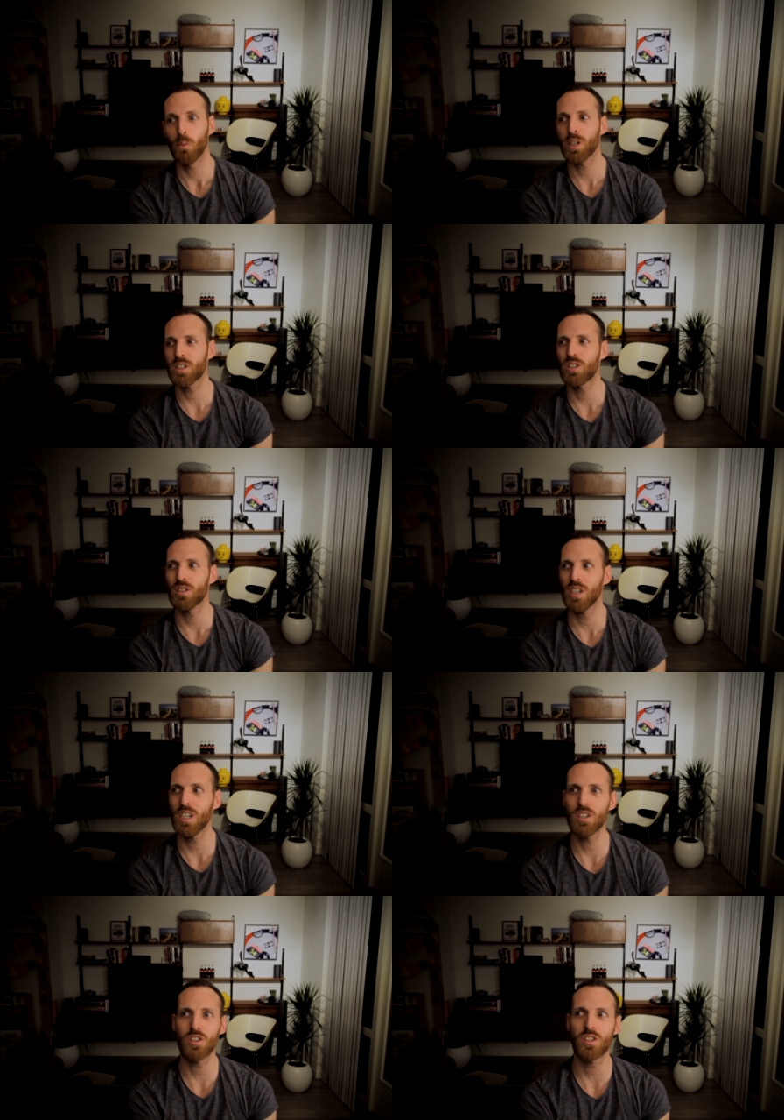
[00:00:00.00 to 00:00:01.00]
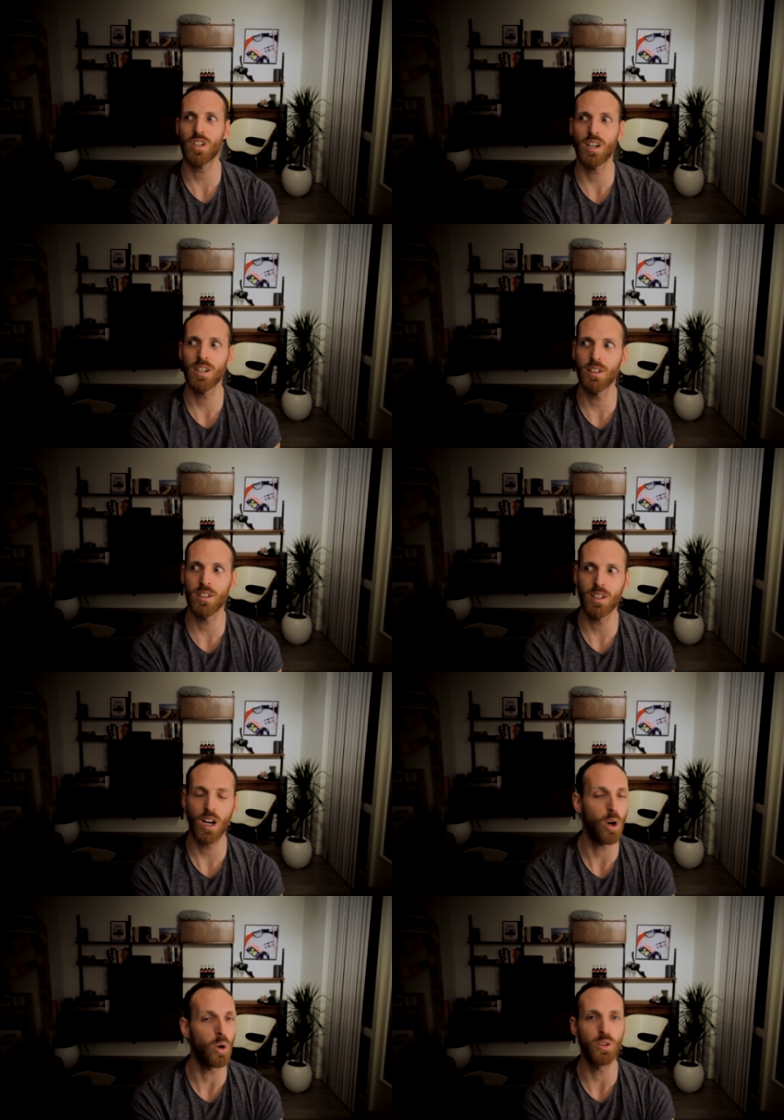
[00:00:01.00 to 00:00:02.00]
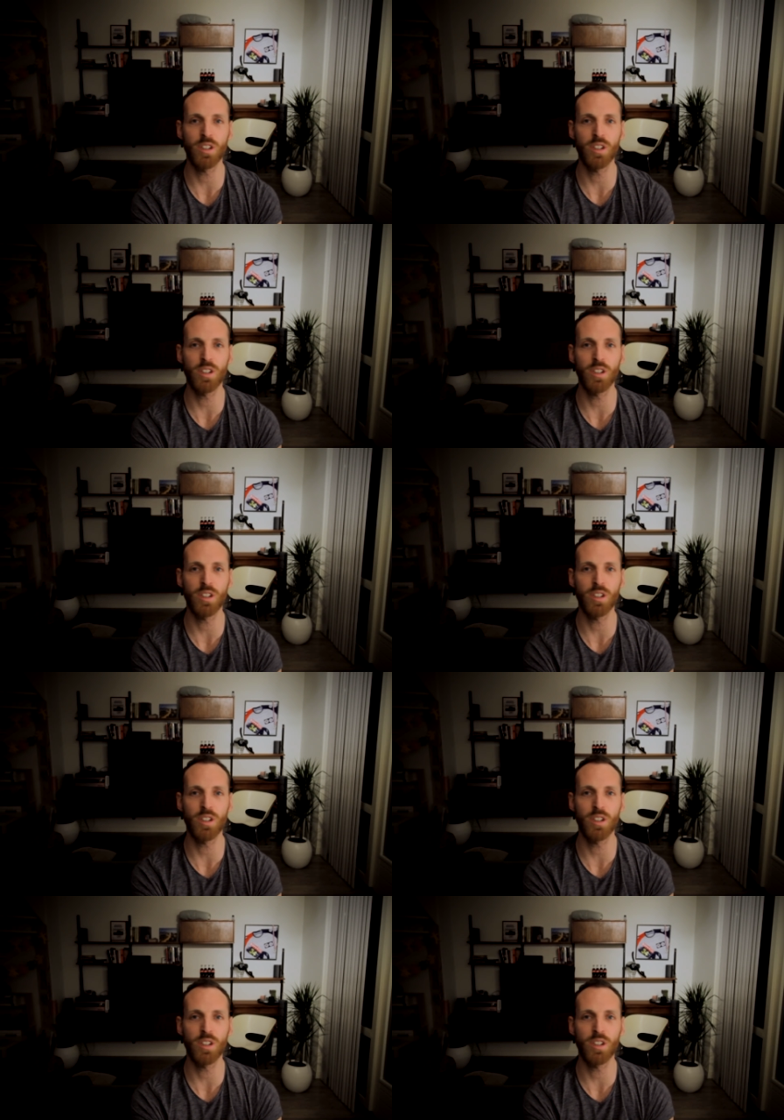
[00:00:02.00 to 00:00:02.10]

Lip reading: which is a whole